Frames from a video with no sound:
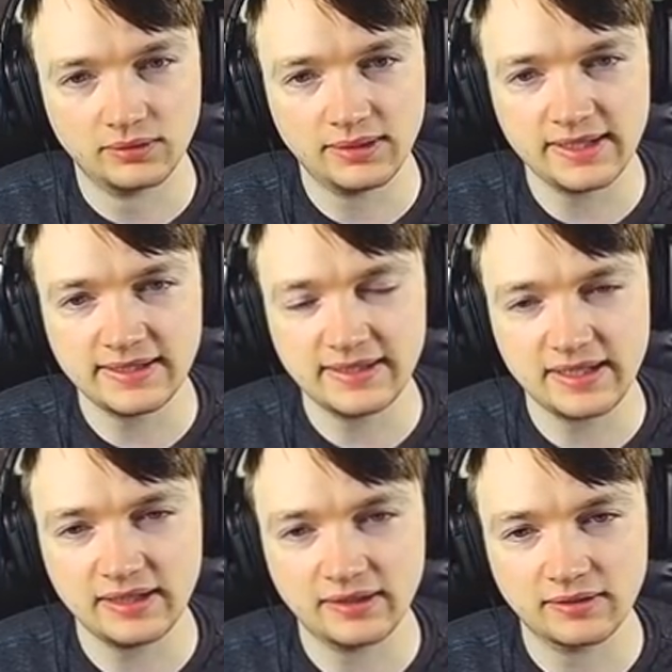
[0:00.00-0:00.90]
Let's
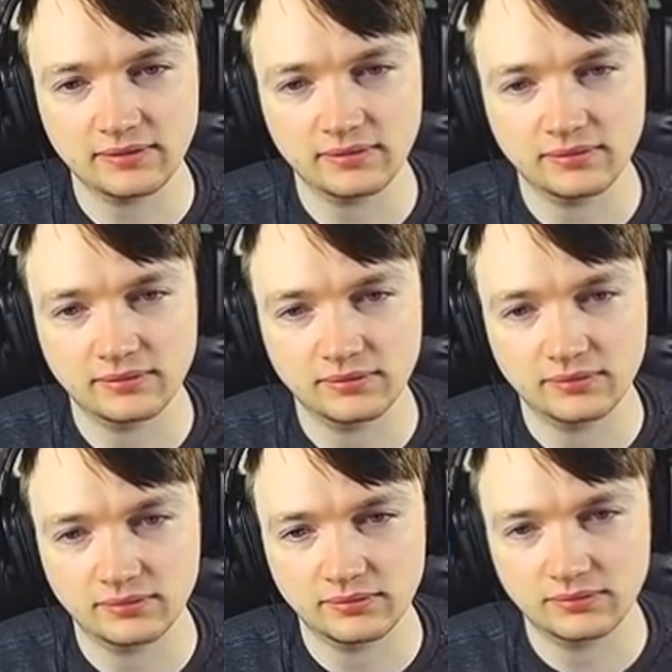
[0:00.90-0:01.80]
take
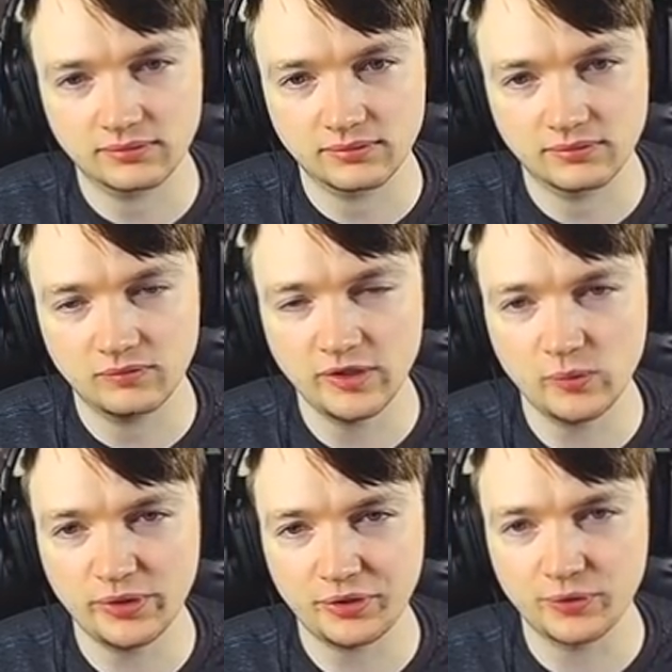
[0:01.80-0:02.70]
Riddle
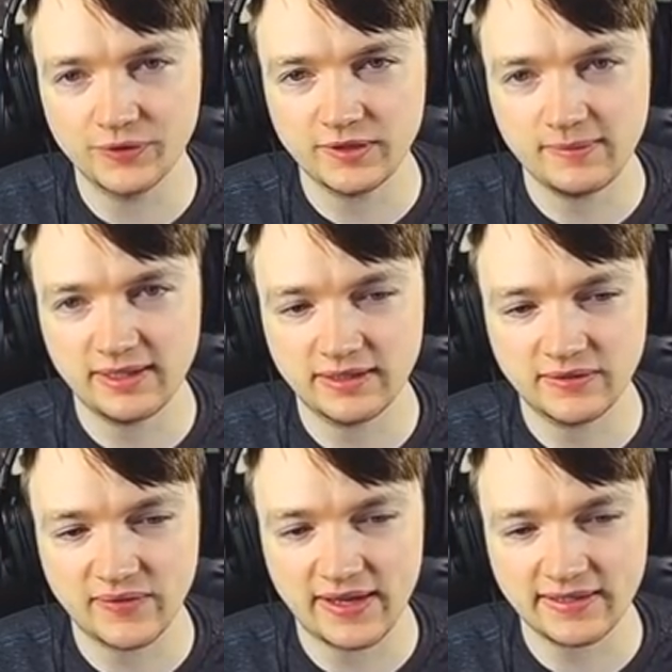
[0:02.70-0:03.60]
with Holes to make us
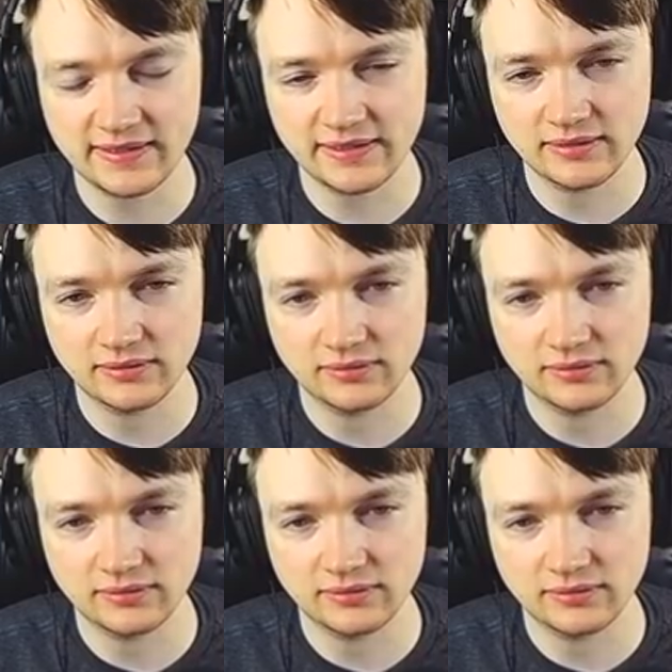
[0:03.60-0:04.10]
fast.